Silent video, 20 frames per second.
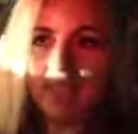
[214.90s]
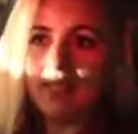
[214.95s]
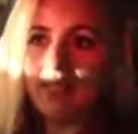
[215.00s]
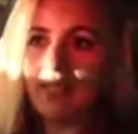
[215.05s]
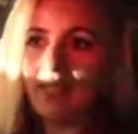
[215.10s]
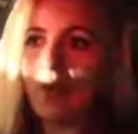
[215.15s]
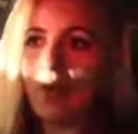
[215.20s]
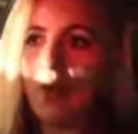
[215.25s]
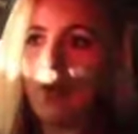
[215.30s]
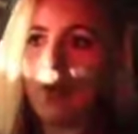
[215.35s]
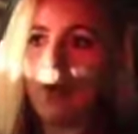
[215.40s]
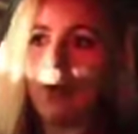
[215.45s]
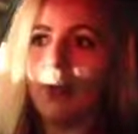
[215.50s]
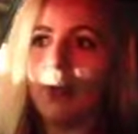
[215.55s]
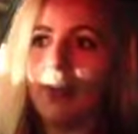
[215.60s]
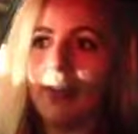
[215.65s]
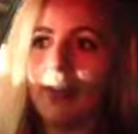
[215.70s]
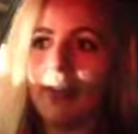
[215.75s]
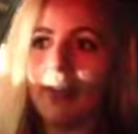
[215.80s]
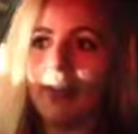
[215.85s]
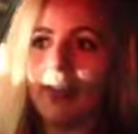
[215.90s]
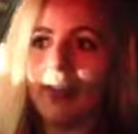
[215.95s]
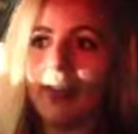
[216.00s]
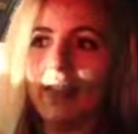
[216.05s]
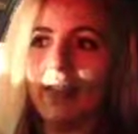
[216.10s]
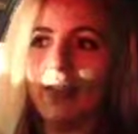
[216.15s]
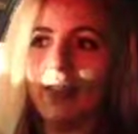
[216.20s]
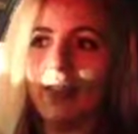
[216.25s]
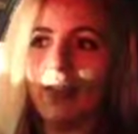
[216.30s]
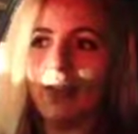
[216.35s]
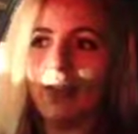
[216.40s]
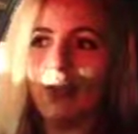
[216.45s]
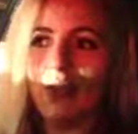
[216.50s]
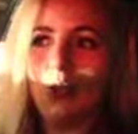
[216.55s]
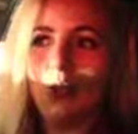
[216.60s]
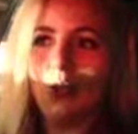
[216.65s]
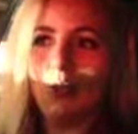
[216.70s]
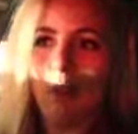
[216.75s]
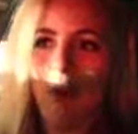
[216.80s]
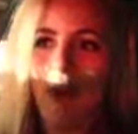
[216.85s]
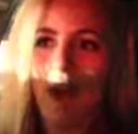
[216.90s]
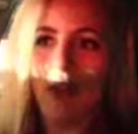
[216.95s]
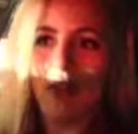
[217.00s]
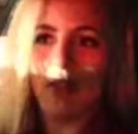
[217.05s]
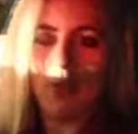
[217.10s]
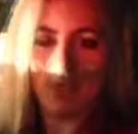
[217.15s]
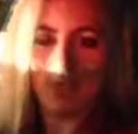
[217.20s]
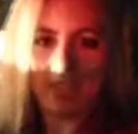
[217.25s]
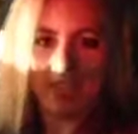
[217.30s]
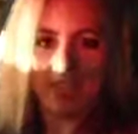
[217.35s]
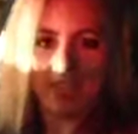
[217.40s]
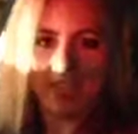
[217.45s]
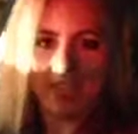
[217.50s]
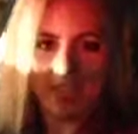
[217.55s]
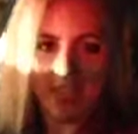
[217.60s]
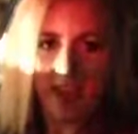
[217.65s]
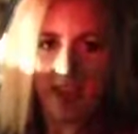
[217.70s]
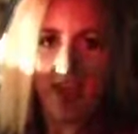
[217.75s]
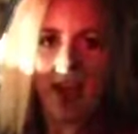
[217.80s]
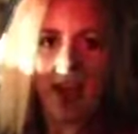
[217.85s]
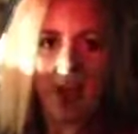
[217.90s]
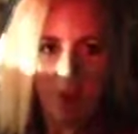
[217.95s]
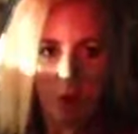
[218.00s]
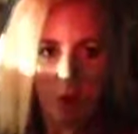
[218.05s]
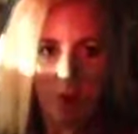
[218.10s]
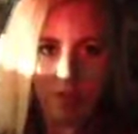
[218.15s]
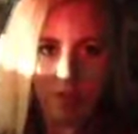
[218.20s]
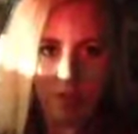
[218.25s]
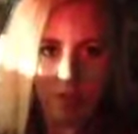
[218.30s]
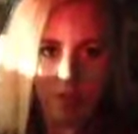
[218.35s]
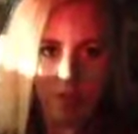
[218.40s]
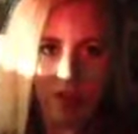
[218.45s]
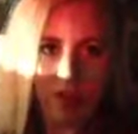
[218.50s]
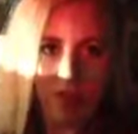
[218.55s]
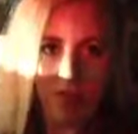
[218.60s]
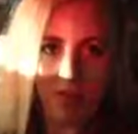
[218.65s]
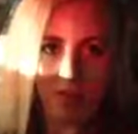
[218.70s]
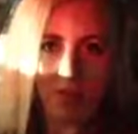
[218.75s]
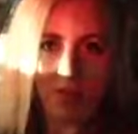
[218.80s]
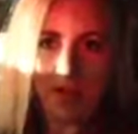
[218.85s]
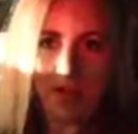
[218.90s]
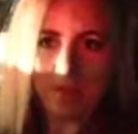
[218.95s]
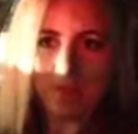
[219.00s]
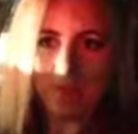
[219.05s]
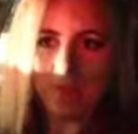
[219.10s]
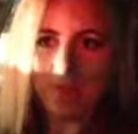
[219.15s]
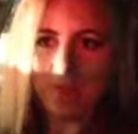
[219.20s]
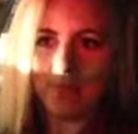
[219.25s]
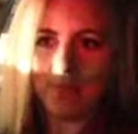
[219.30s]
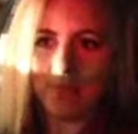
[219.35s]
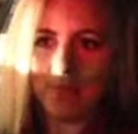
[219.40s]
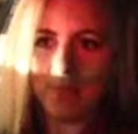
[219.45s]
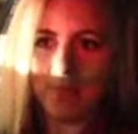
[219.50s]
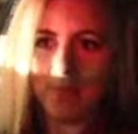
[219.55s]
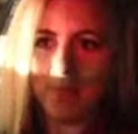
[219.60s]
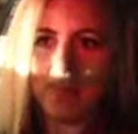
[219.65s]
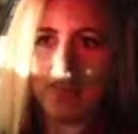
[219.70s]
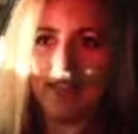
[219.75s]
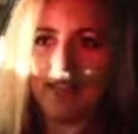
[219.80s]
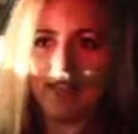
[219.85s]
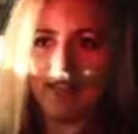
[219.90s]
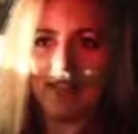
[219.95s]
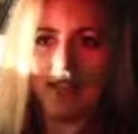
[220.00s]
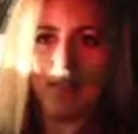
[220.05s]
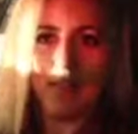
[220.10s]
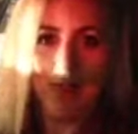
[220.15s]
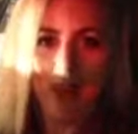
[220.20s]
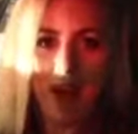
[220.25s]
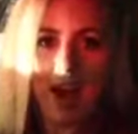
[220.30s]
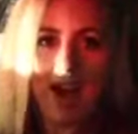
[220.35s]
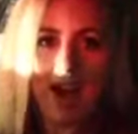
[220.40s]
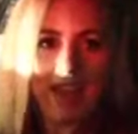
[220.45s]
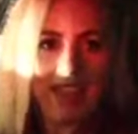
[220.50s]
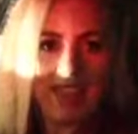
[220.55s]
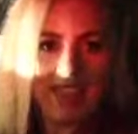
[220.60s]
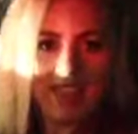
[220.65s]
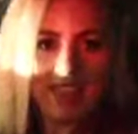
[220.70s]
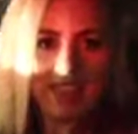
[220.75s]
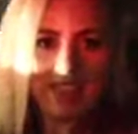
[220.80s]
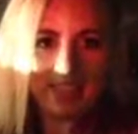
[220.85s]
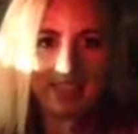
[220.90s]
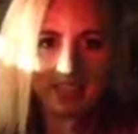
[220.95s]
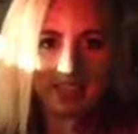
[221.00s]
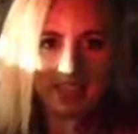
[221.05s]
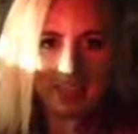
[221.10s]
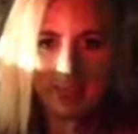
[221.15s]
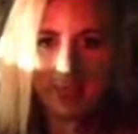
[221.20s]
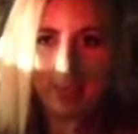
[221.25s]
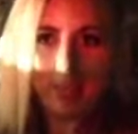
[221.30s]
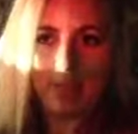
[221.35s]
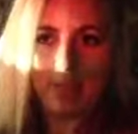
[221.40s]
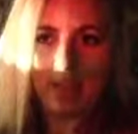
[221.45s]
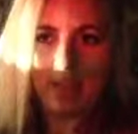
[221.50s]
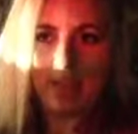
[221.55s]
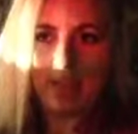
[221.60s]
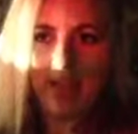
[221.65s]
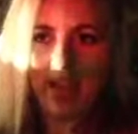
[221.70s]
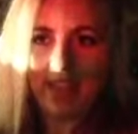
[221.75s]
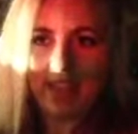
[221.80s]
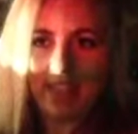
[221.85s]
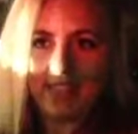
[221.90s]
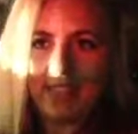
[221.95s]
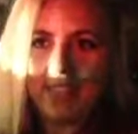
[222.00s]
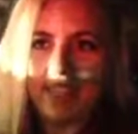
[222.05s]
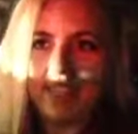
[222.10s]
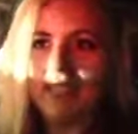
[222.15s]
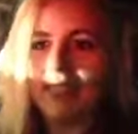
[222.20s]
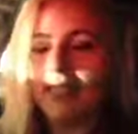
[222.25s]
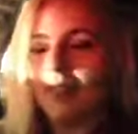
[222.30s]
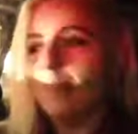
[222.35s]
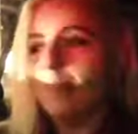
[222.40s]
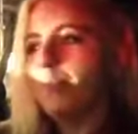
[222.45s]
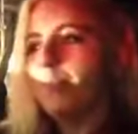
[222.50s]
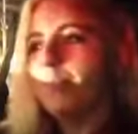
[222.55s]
So you should park your second car over your driveway because like parking is limited as it is.